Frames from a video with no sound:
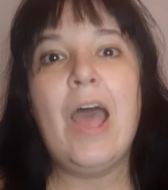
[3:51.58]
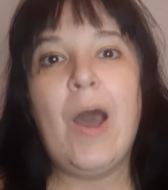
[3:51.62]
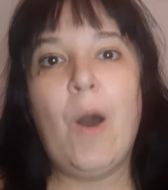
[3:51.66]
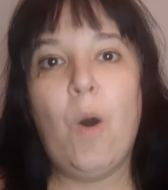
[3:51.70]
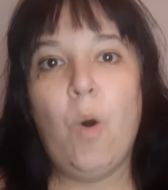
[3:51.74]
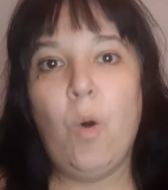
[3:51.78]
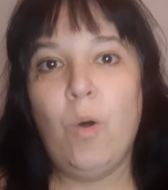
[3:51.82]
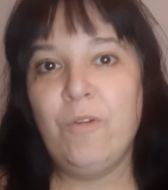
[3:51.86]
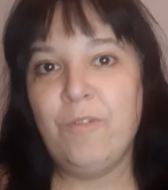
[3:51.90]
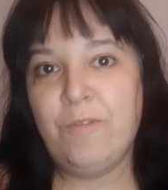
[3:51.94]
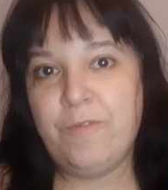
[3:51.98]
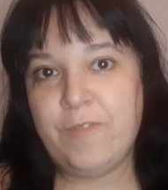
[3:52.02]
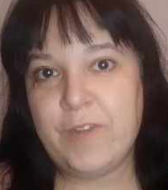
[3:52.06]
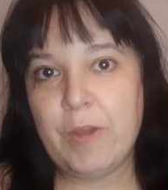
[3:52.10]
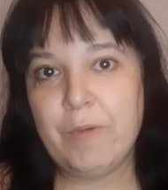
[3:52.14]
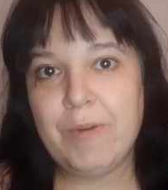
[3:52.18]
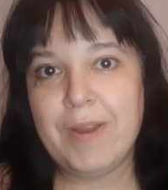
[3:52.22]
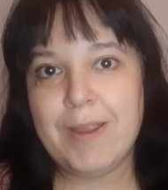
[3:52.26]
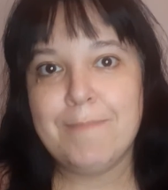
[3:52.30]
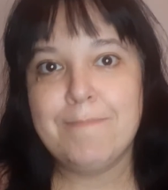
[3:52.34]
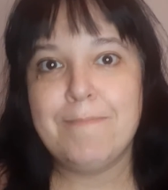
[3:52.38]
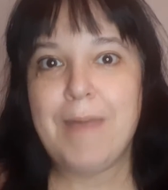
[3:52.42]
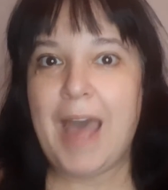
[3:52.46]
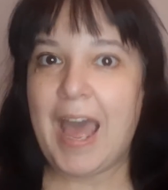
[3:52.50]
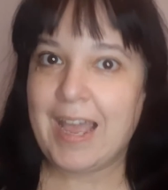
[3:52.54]
or
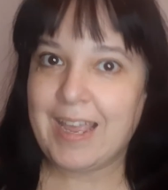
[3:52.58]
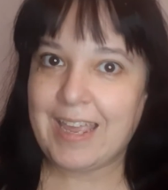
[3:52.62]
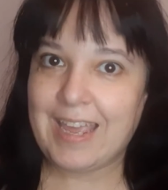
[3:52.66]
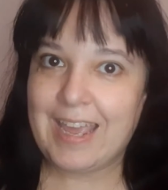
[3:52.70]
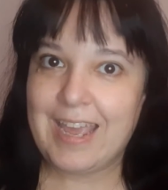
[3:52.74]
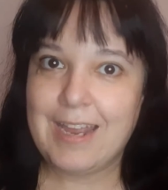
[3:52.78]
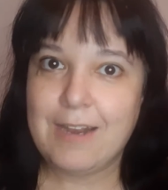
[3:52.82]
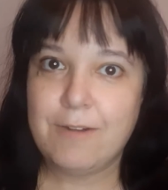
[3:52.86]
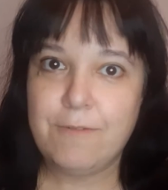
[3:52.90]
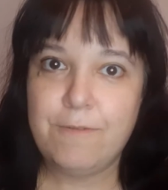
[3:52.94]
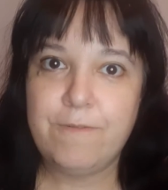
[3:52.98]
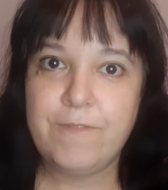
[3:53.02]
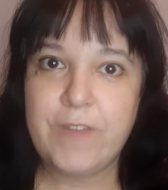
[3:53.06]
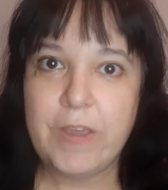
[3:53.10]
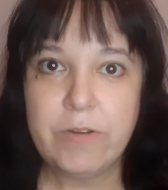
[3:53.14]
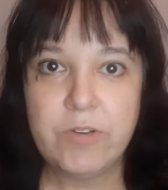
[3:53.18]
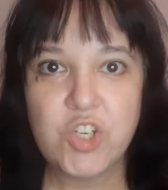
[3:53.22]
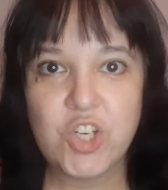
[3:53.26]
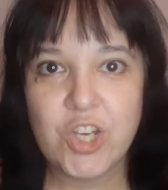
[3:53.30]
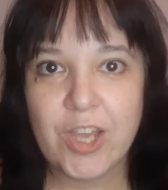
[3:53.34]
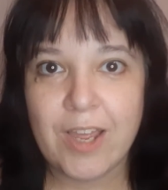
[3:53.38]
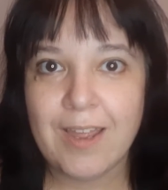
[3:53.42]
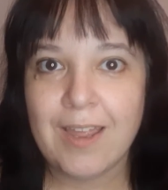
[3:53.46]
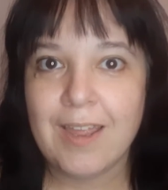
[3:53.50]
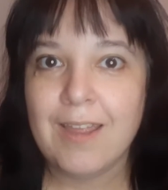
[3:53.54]
viewing back in
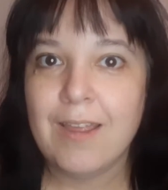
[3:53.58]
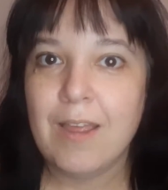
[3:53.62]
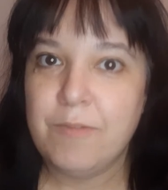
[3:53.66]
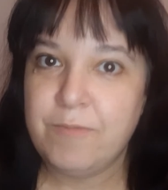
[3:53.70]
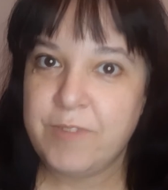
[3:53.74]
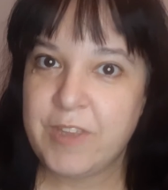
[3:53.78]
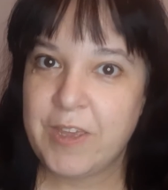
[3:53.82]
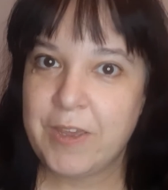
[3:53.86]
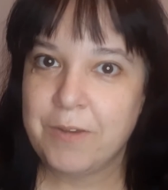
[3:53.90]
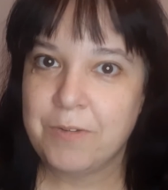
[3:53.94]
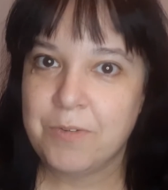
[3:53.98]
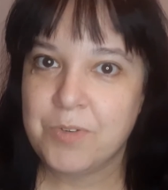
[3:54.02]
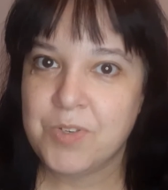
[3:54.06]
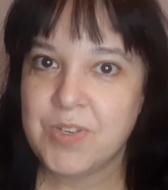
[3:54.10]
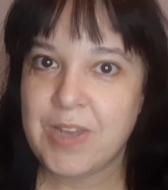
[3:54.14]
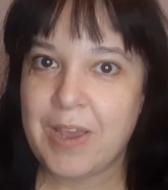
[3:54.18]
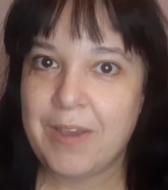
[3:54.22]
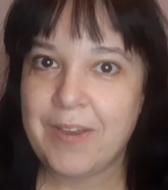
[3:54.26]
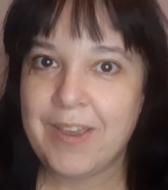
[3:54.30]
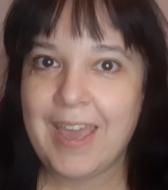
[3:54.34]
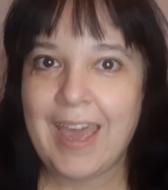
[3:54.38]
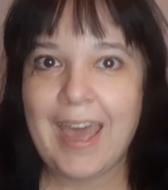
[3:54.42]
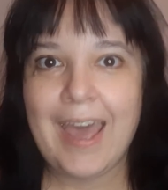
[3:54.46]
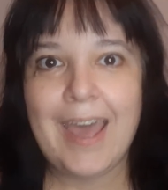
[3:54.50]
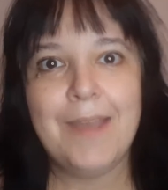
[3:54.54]
future views,
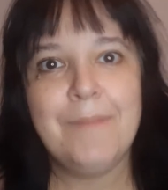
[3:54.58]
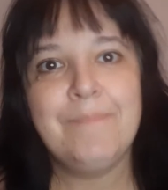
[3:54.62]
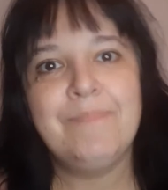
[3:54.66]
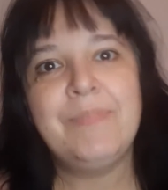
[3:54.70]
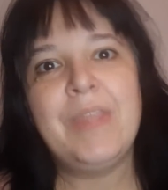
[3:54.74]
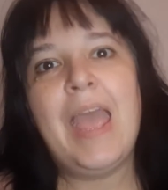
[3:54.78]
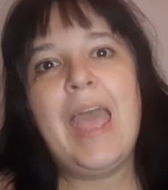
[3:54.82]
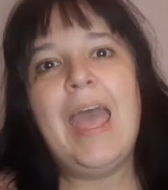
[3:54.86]
okay?